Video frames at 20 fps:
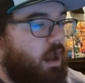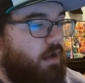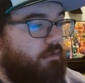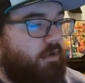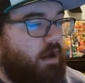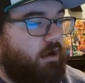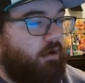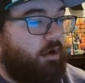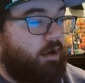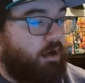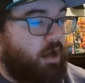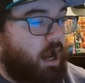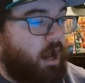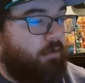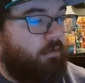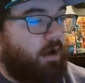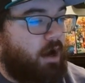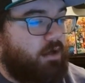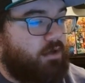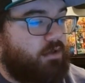Veteran
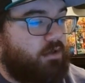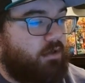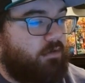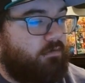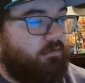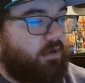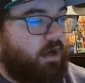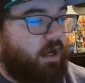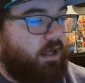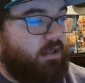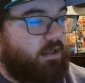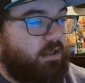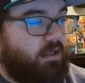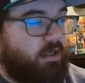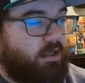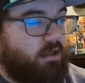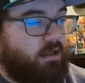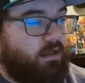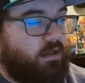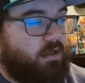non-roster
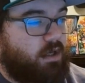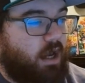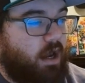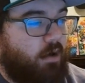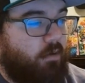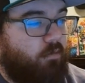invitees,